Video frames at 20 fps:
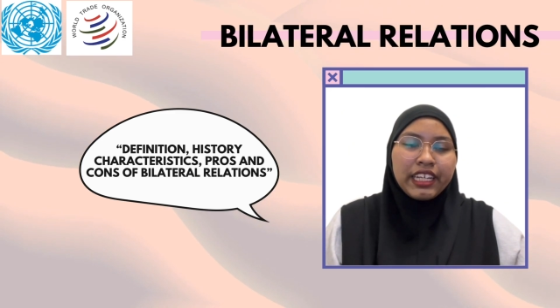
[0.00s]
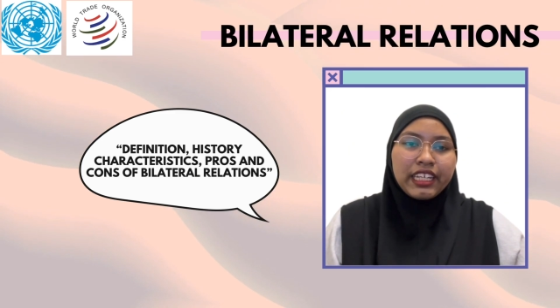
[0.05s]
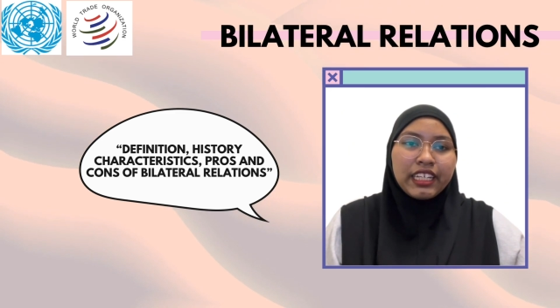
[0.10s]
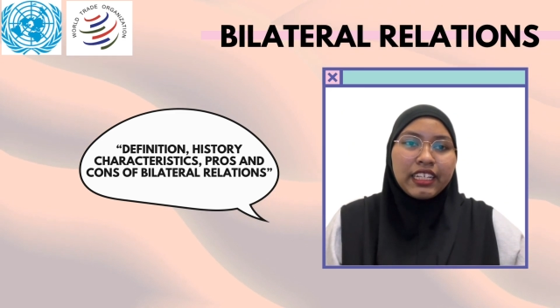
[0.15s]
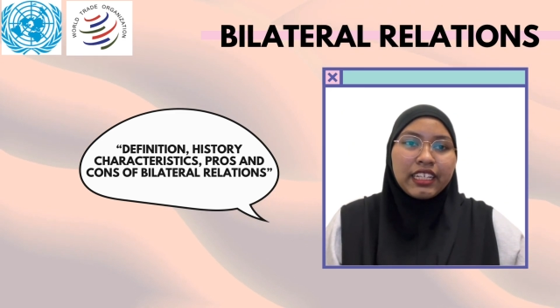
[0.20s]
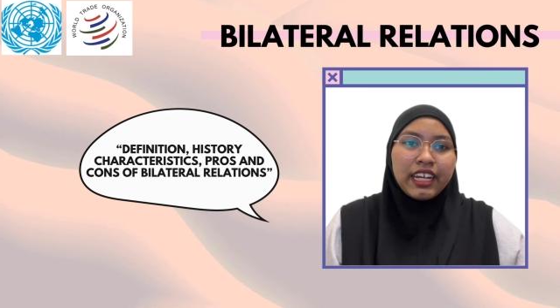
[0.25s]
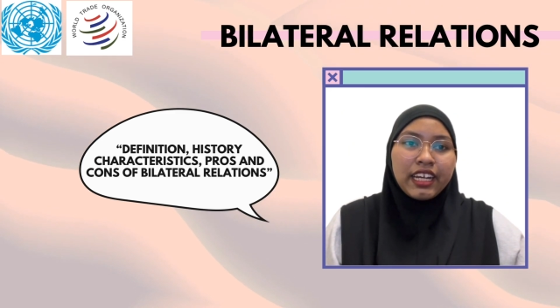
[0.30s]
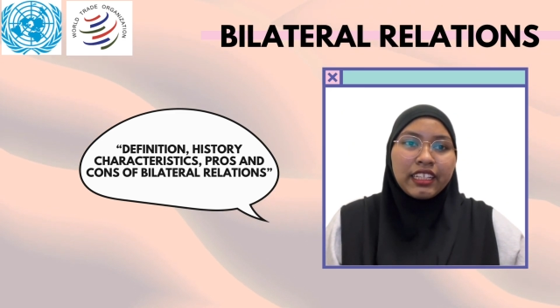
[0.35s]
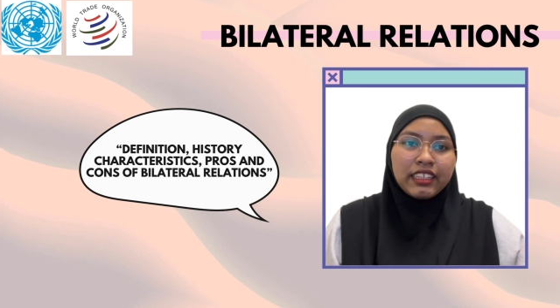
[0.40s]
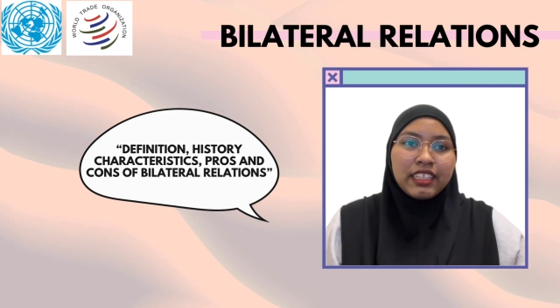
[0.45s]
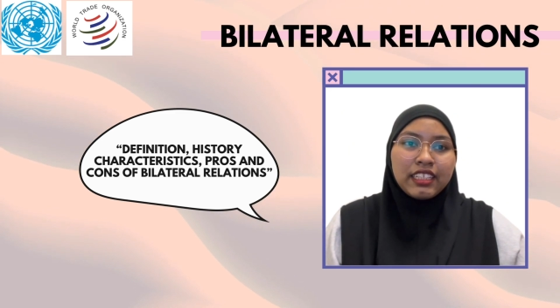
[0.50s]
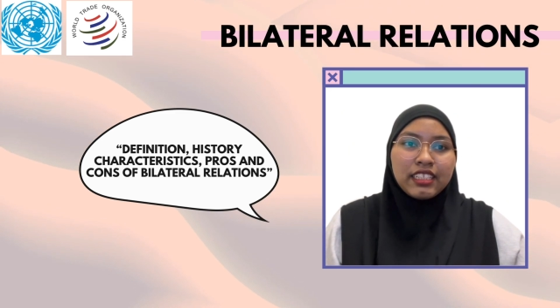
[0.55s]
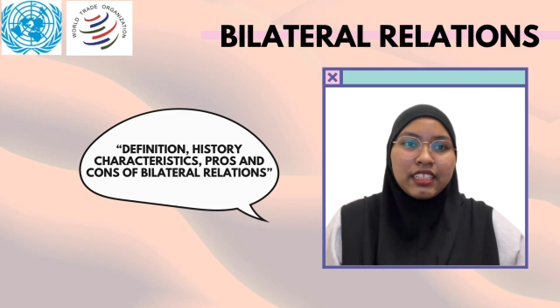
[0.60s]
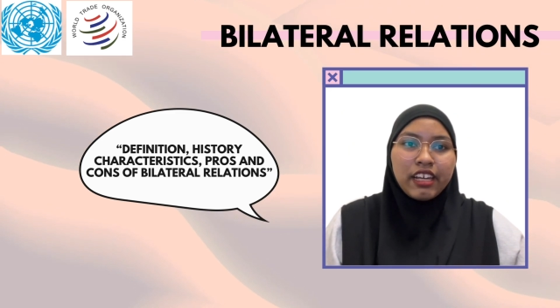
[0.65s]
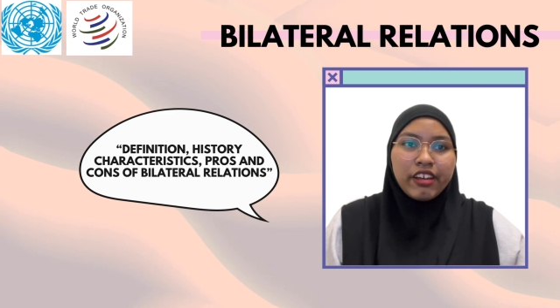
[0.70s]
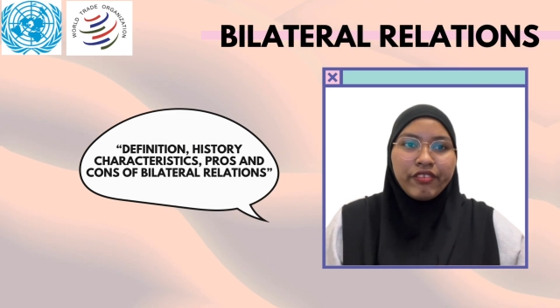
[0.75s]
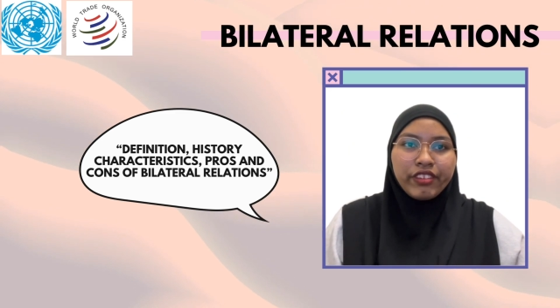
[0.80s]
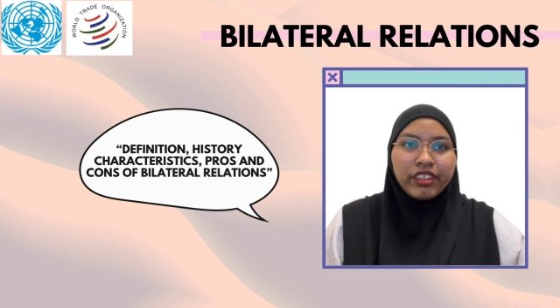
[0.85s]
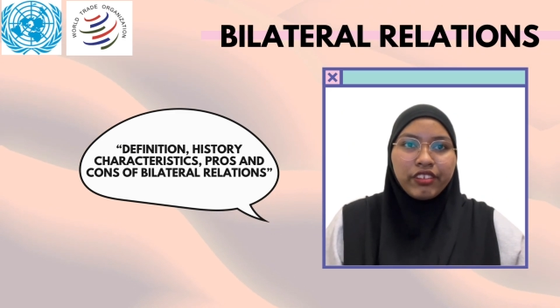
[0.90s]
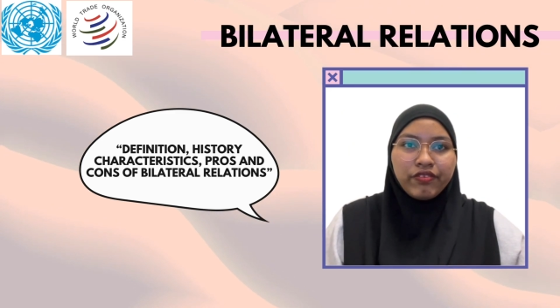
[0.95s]
in
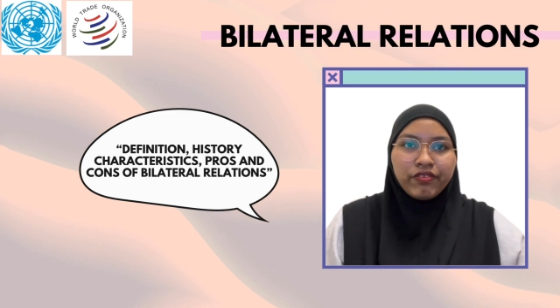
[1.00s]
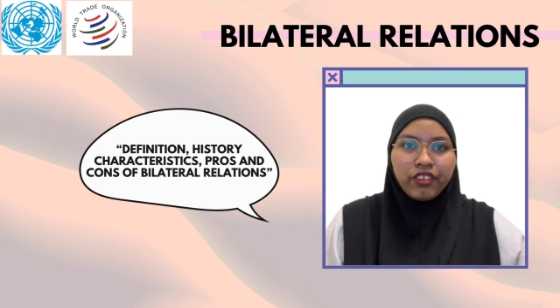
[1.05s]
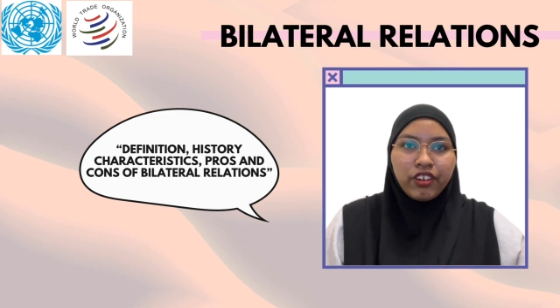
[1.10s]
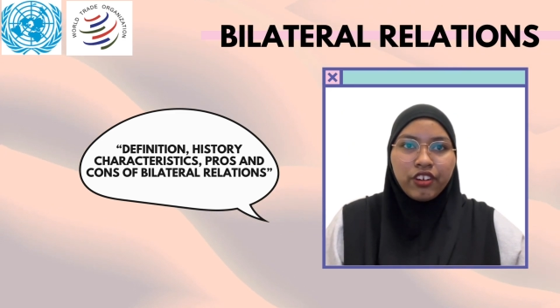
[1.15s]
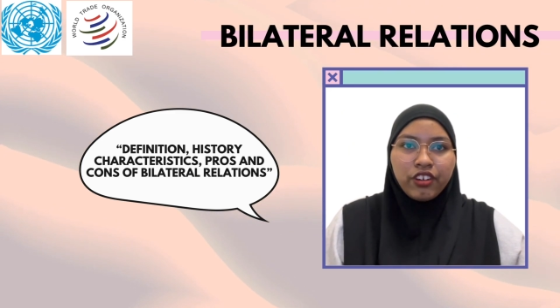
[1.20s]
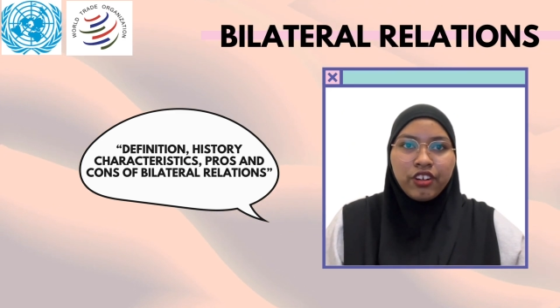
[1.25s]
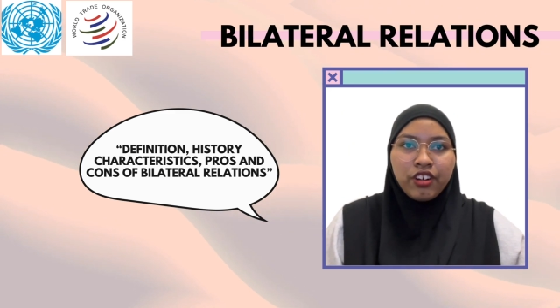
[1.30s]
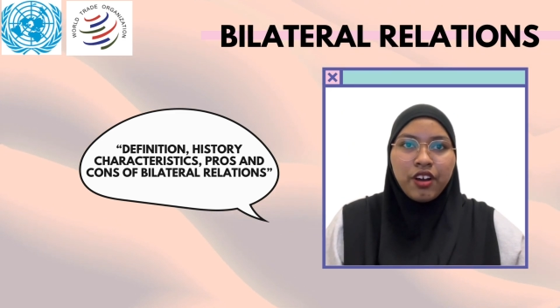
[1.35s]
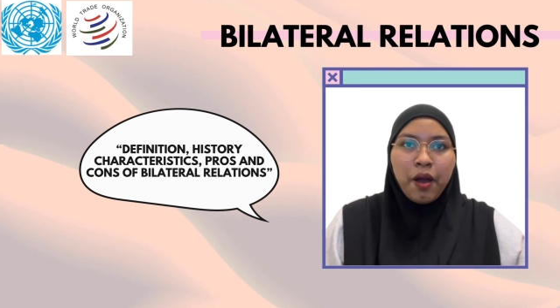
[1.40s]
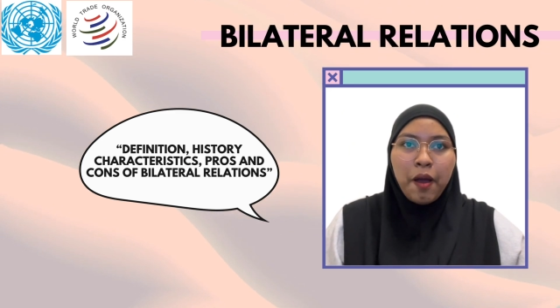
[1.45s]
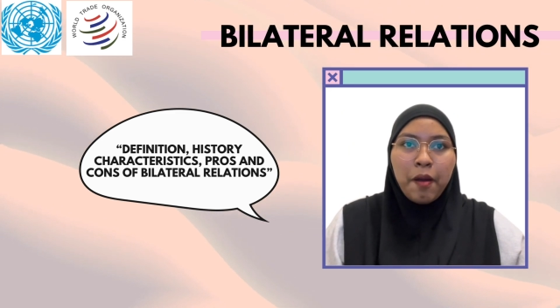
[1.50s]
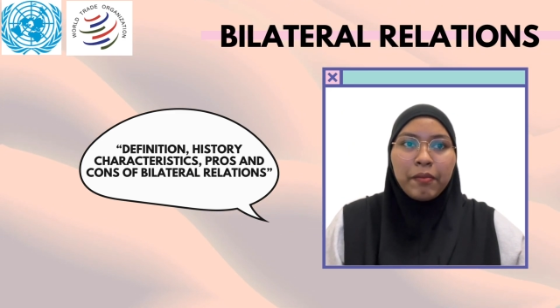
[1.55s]
1974,